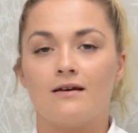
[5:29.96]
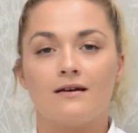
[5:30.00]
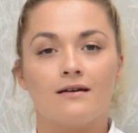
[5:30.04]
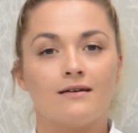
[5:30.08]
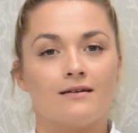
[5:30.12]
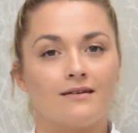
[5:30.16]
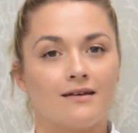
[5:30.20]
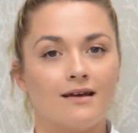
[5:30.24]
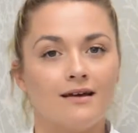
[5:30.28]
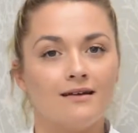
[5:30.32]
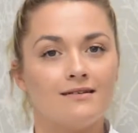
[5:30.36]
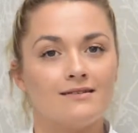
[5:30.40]

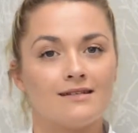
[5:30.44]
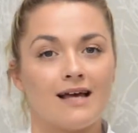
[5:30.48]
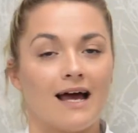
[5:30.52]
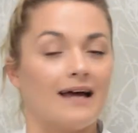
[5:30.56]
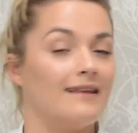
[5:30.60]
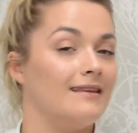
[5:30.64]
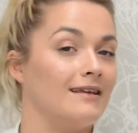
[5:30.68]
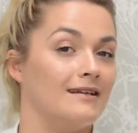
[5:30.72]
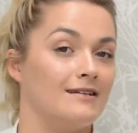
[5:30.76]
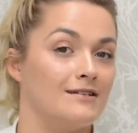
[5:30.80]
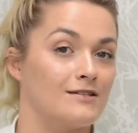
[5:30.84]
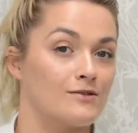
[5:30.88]
Good,
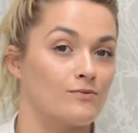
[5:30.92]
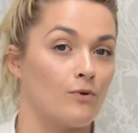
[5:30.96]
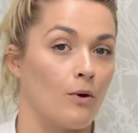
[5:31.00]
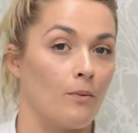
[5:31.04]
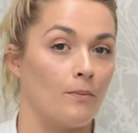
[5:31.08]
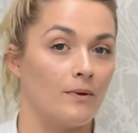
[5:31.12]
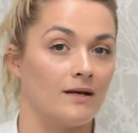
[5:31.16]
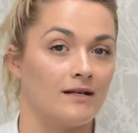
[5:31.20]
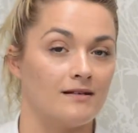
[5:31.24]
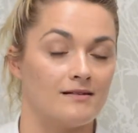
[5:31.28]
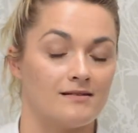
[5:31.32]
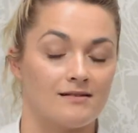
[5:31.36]
and then
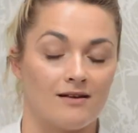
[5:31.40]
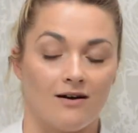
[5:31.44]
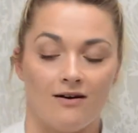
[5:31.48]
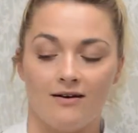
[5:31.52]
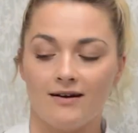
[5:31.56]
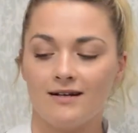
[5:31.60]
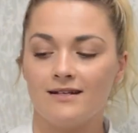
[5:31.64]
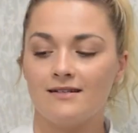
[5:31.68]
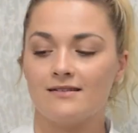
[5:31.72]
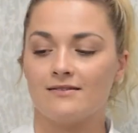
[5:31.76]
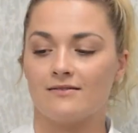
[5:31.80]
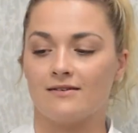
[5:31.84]
swapping
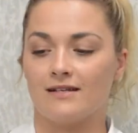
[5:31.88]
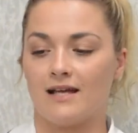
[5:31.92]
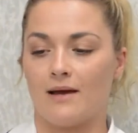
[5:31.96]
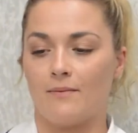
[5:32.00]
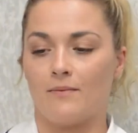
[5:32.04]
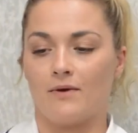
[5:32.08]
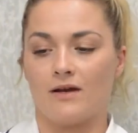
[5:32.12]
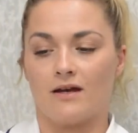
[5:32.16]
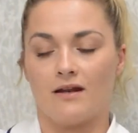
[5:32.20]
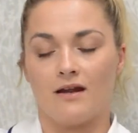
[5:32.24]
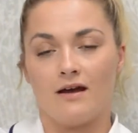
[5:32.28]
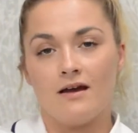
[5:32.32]
sides. So again,
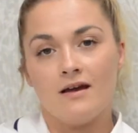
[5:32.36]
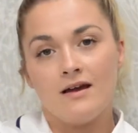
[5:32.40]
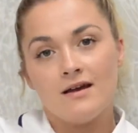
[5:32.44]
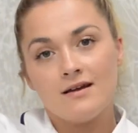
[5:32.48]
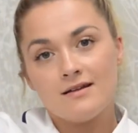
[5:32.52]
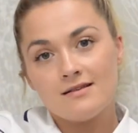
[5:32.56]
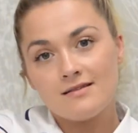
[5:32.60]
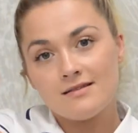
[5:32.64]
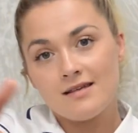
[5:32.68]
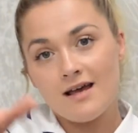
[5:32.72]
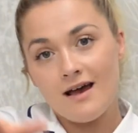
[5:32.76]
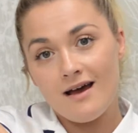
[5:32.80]
we're going to
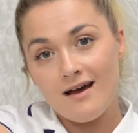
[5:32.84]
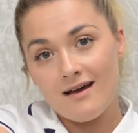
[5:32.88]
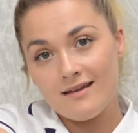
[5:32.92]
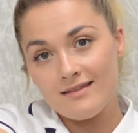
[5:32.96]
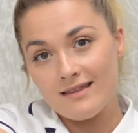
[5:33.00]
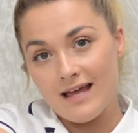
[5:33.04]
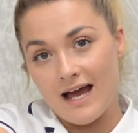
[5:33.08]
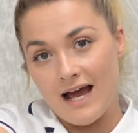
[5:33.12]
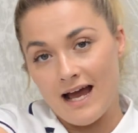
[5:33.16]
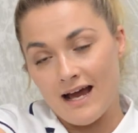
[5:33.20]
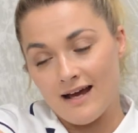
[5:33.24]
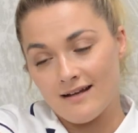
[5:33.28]
turn
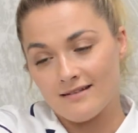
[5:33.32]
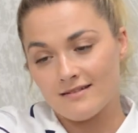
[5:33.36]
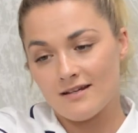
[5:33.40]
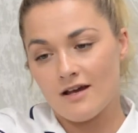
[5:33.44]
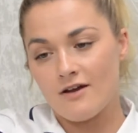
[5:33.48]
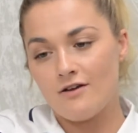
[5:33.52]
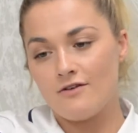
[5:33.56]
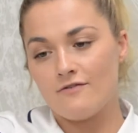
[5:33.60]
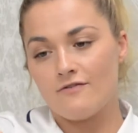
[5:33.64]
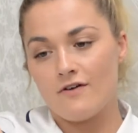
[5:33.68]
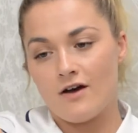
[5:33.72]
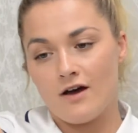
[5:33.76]
the hand
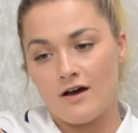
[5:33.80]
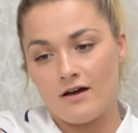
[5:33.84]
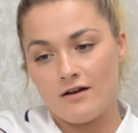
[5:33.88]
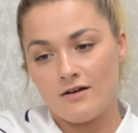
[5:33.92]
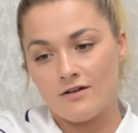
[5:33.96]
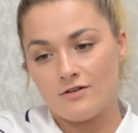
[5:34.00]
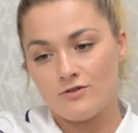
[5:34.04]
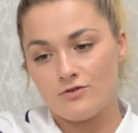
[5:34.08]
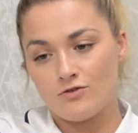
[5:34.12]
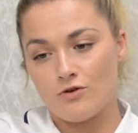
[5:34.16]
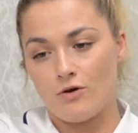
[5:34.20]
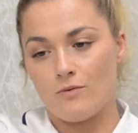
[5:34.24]
over,
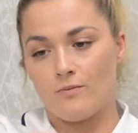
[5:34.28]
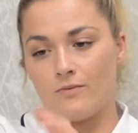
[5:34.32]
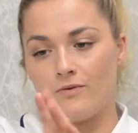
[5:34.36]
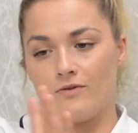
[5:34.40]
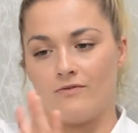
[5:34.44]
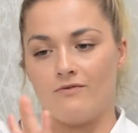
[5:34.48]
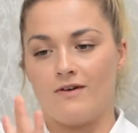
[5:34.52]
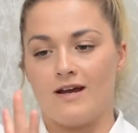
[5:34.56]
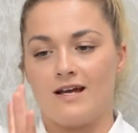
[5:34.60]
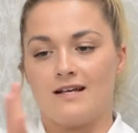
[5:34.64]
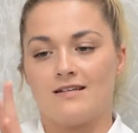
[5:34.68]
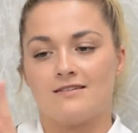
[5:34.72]
drop the
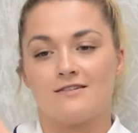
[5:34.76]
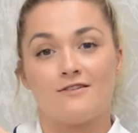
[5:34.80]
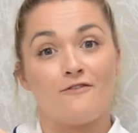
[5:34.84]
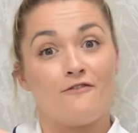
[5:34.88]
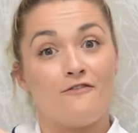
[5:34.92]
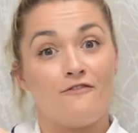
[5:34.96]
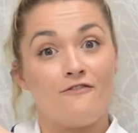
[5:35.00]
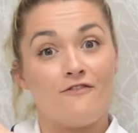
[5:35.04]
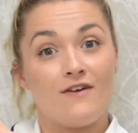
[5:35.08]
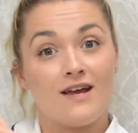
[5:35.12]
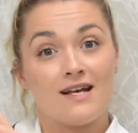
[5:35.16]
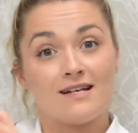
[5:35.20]
wrist,
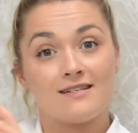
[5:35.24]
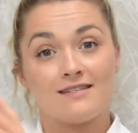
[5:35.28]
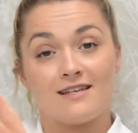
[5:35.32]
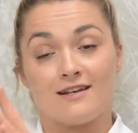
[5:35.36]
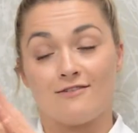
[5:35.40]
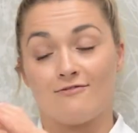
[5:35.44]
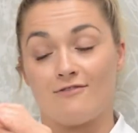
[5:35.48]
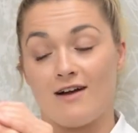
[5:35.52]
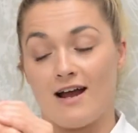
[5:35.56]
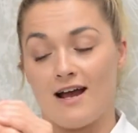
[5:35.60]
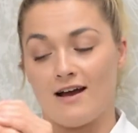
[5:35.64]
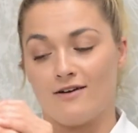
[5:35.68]

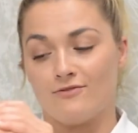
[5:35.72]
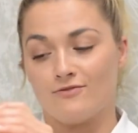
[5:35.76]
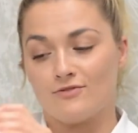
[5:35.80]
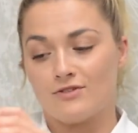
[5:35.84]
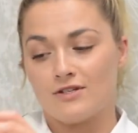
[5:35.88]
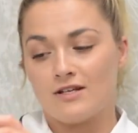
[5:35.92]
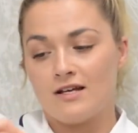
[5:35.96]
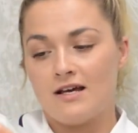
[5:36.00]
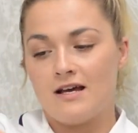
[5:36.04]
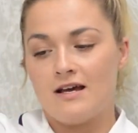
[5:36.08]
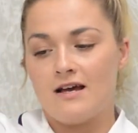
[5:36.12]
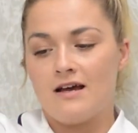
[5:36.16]
fixing round,
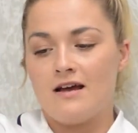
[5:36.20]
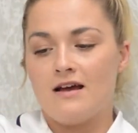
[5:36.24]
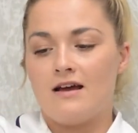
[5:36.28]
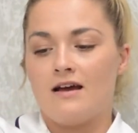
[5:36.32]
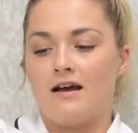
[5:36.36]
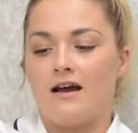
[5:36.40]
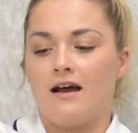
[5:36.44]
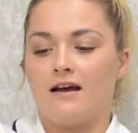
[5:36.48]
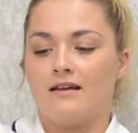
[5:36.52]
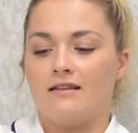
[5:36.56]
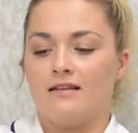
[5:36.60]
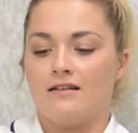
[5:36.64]

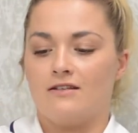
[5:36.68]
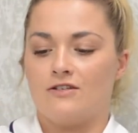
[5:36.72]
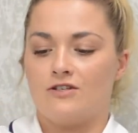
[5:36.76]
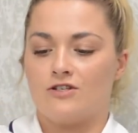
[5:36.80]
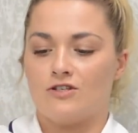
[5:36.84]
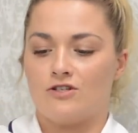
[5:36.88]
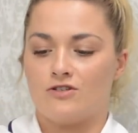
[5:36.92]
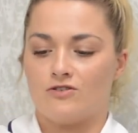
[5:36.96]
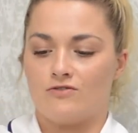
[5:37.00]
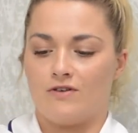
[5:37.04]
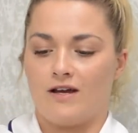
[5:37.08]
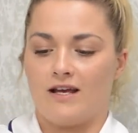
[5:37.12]
and then
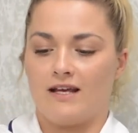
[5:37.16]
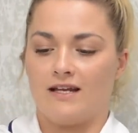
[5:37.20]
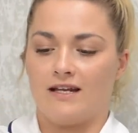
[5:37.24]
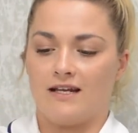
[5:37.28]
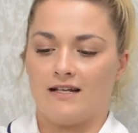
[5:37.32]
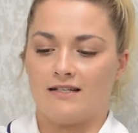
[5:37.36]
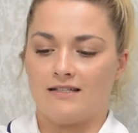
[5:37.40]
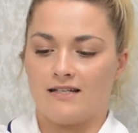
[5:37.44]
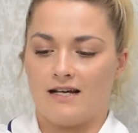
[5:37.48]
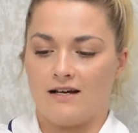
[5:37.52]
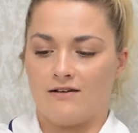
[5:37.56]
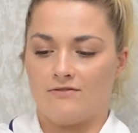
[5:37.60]

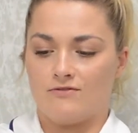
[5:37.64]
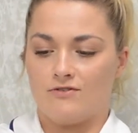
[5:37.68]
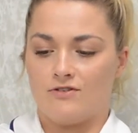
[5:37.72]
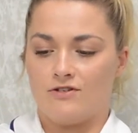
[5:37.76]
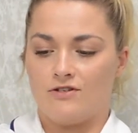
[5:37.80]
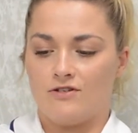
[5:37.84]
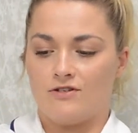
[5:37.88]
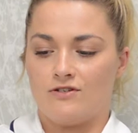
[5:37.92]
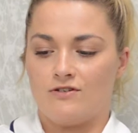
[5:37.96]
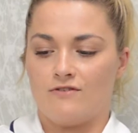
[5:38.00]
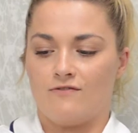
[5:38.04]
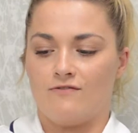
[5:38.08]
straightening down. So
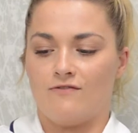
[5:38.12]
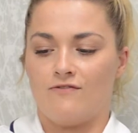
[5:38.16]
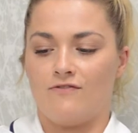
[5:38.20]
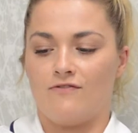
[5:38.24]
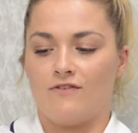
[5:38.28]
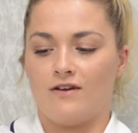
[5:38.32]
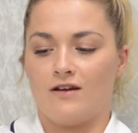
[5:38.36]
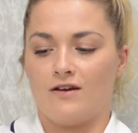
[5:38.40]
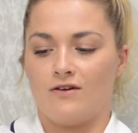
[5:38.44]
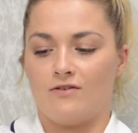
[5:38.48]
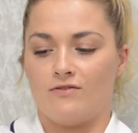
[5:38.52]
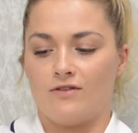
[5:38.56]
you should
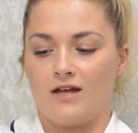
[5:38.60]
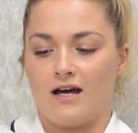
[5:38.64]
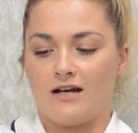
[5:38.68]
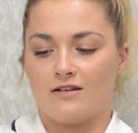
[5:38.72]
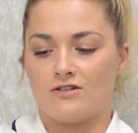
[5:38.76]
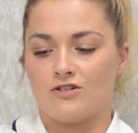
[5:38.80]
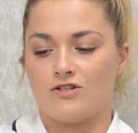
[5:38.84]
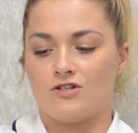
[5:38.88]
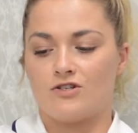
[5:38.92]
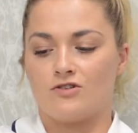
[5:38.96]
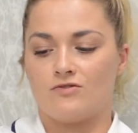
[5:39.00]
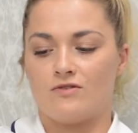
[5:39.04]
feel that
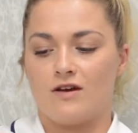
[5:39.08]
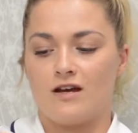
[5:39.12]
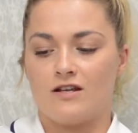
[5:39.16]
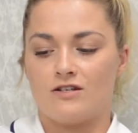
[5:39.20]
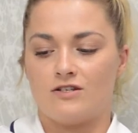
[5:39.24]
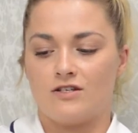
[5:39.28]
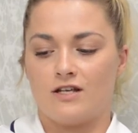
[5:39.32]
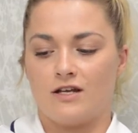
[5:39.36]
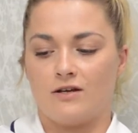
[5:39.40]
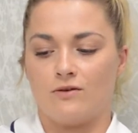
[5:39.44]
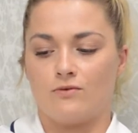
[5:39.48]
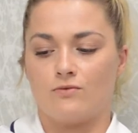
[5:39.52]

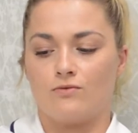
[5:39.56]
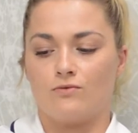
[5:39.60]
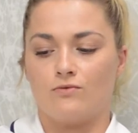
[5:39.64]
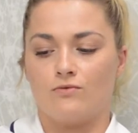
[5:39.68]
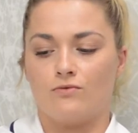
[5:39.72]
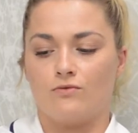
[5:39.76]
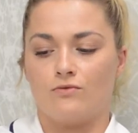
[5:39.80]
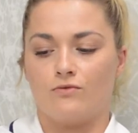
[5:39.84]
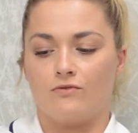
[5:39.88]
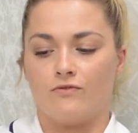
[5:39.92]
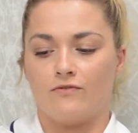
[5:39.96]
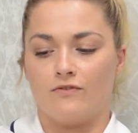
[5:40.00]
stretching
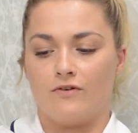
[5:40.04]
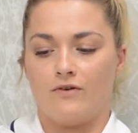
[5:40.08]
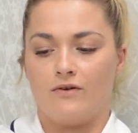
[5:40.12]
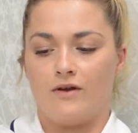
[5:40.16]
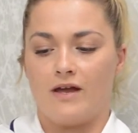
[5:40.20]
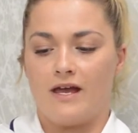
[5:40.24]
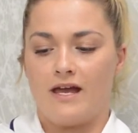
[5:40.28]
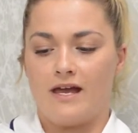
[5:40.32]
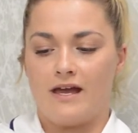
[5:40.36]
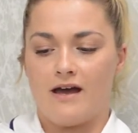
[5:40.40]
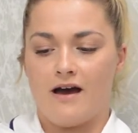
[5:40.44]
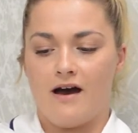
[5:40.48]
all through
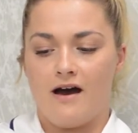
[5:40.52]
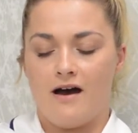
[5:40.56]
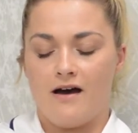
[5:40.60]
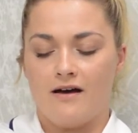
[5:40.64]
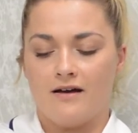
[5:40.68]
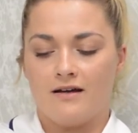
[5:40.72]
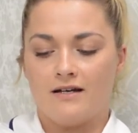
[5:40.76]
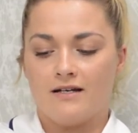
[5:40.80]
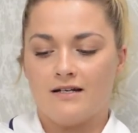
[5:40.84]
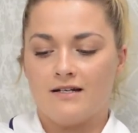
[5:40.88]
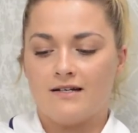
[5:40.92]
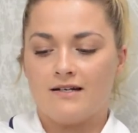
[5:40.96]

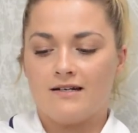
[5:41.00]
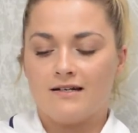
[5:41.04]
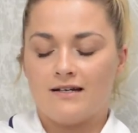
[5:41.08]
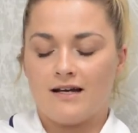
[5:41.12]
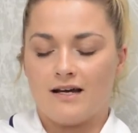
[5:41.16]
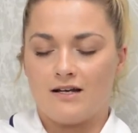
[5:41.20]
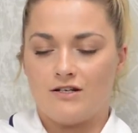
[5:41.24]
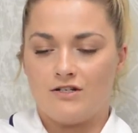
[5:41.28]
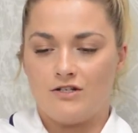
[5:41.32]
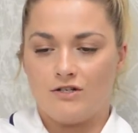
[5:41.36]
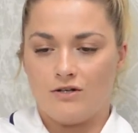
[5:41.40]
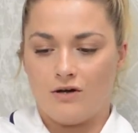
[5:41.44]
here
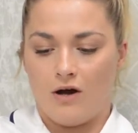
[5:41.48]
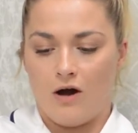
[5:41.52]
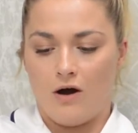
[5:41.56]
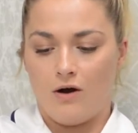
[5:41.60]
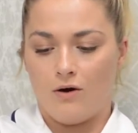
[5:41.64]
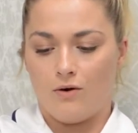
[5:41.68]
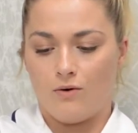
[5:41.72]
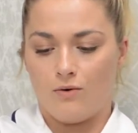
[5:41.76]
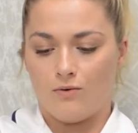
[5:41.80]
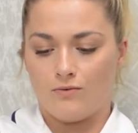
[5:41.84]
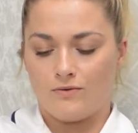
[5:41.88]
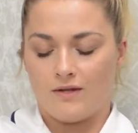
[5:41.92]
as you
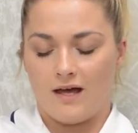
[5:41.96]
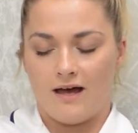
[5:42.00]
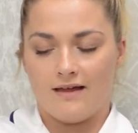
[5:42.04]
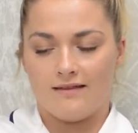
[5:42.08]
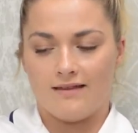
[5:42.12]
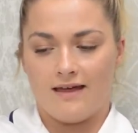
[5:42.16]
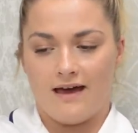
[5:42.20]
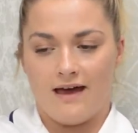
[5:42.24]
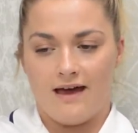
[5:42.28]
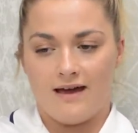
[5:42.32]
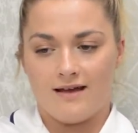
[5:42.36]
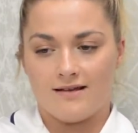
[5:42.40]
hold that
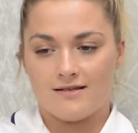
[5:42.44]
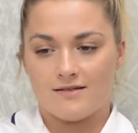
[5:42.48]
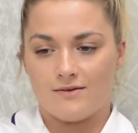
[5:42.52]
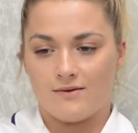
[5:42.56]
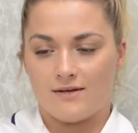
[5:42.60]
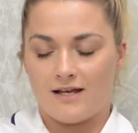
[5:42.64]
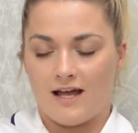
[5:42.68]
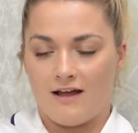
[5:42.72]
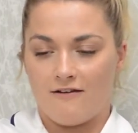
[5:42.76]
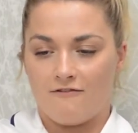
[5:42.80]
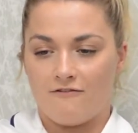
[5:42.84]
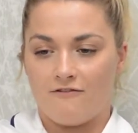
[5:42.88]
there. So
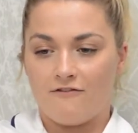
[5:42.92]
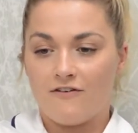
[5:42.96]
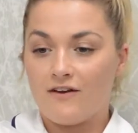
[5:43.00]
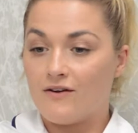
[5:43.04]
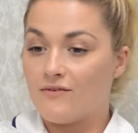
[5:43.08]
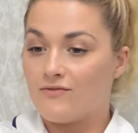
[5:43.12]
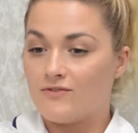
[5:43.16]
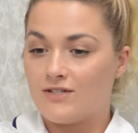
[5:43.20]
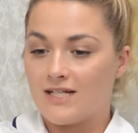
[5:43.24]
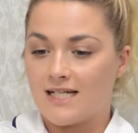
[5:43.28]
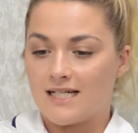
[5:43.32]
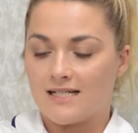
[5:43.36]
again,
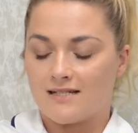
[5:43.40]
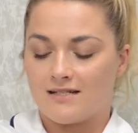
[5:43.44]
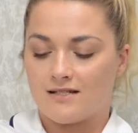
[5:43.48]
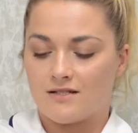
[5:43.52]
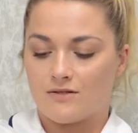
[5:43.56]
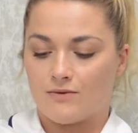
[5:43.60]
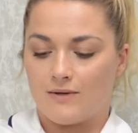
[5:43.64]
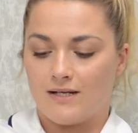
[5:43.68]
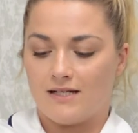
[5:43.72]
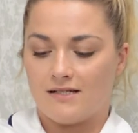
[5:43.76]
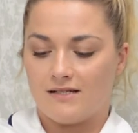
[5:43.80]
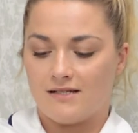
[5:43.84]
15 to
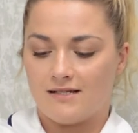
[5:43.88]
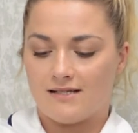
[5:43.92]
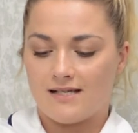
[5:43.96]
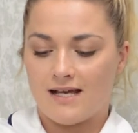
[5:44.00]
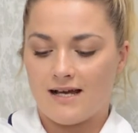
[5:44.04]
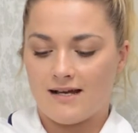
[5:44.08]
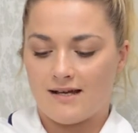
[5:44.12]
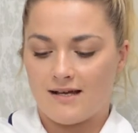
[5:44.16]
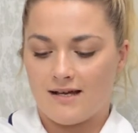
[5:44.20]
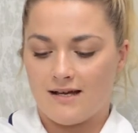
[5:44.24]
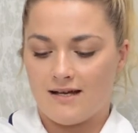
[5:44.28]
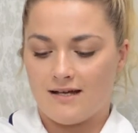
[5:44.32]
20
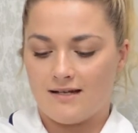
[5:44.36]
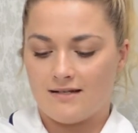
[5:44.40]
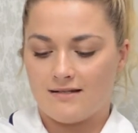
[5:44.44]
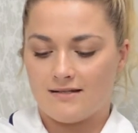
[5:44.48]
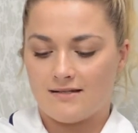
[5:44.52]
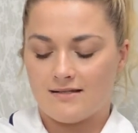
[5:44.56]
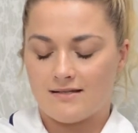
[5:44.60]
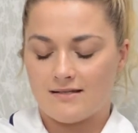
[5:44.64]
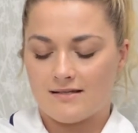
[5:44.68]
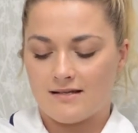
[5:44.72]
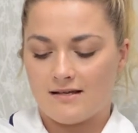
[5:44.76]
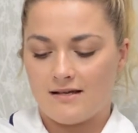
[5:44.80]

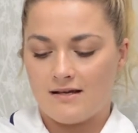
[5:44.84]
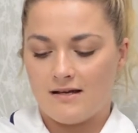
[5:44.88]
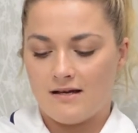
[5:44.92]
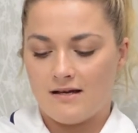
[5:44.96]
seconds.